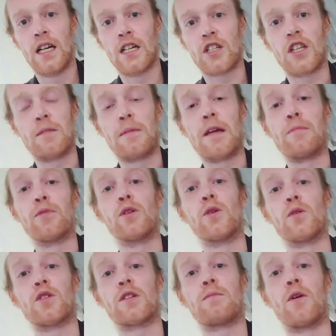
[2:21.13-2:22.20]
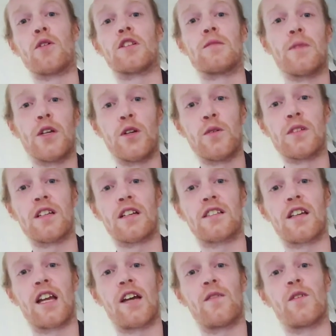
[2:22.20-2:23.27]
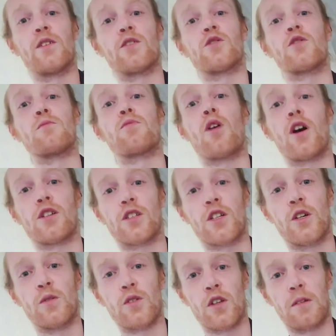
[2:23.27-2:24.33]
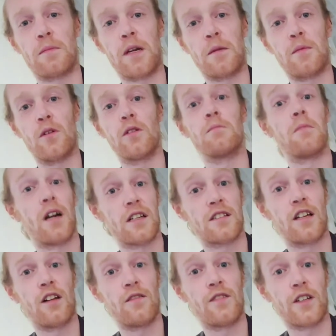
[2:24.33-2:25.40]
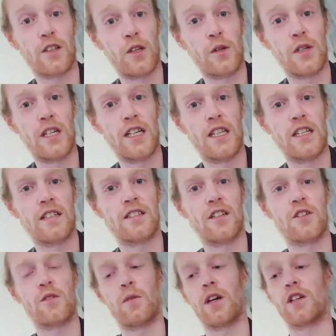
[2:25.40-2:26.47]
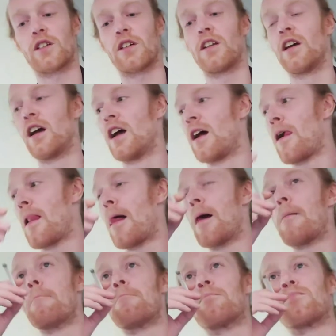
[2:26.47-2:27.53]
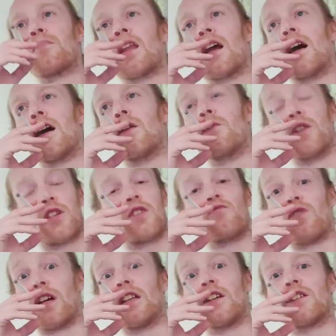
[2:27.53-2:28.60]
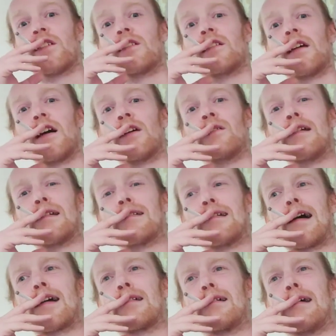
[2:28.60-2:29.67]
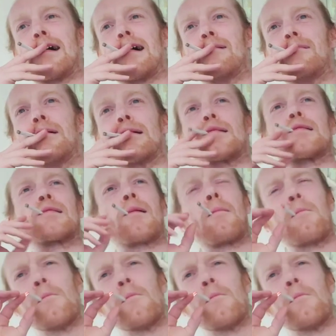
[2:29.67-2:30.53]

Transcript: to the people who are supposed to be using said evidence to prosecute other people, myself included in this situation. Which really should tell you exactly how much